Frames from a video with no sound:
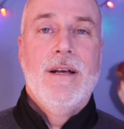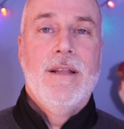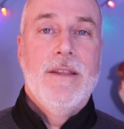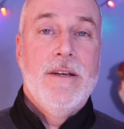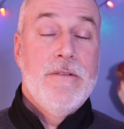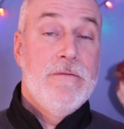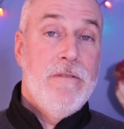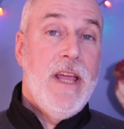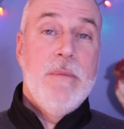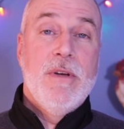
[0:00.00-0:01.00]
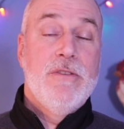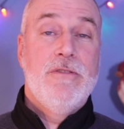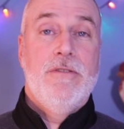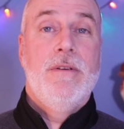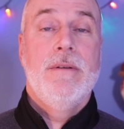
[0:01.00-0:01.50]
the
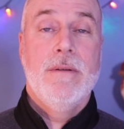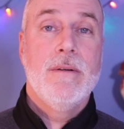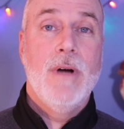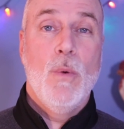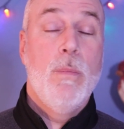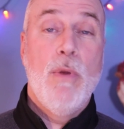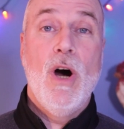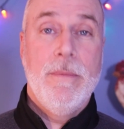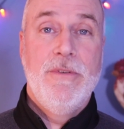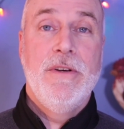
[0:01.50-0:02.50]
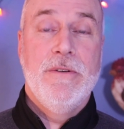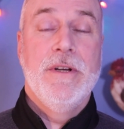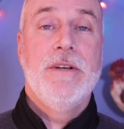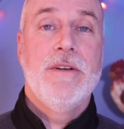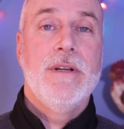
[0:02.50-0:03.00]
famous Bob
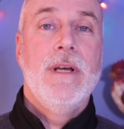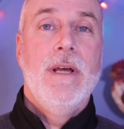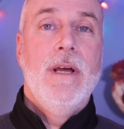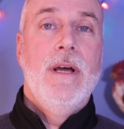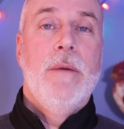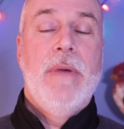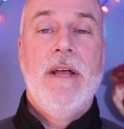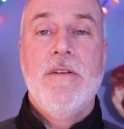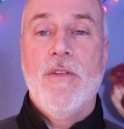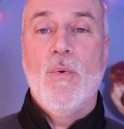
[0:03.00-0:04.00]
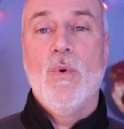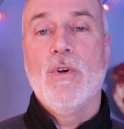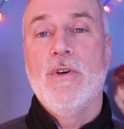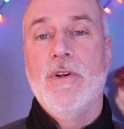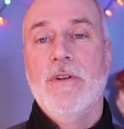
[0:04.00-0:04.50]
Dylan penned the
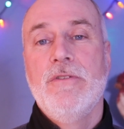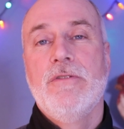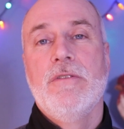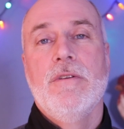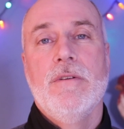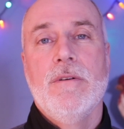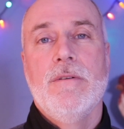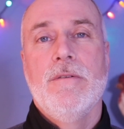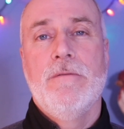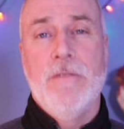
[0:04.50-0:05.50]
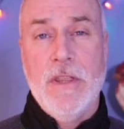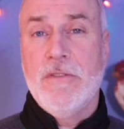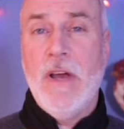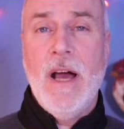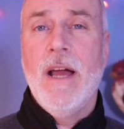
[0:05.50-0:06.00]
words, "For the
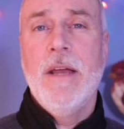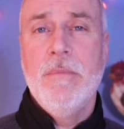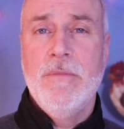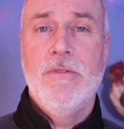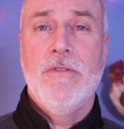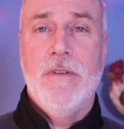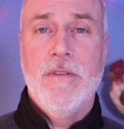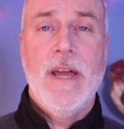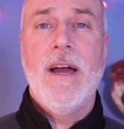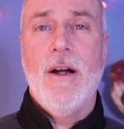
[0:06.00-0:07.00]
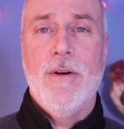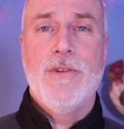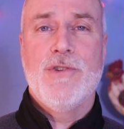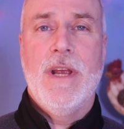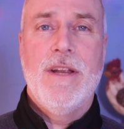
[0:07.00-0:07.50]
times, they are
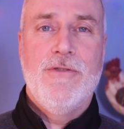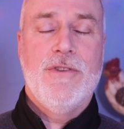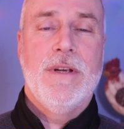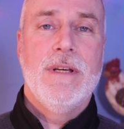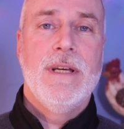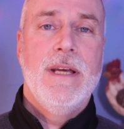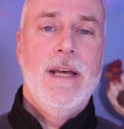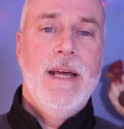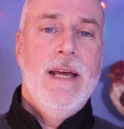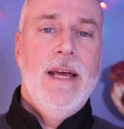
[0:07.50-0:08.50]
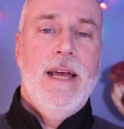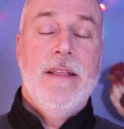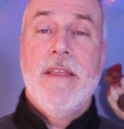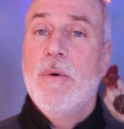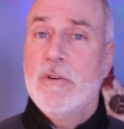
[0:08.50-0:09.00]
a-changing."
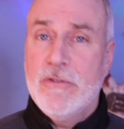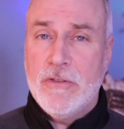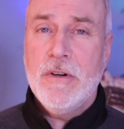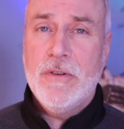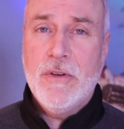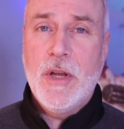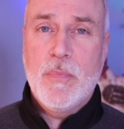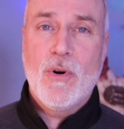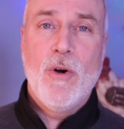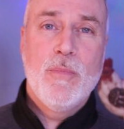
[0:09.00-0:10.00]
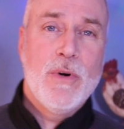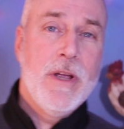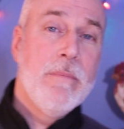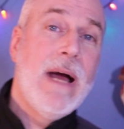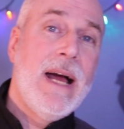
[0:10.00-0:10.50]
And they were certainly
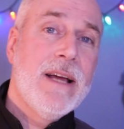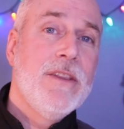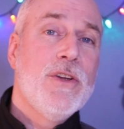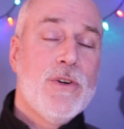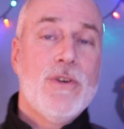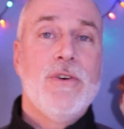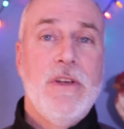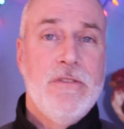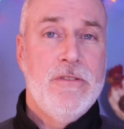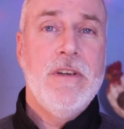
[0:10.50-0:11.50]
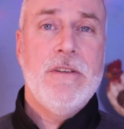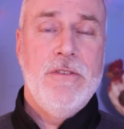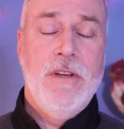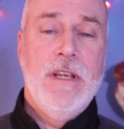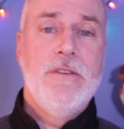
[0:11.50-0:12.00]
appropriate back in the early
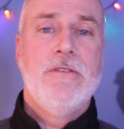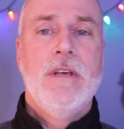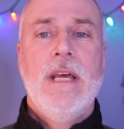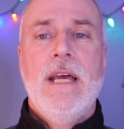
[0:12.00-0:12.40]
60s.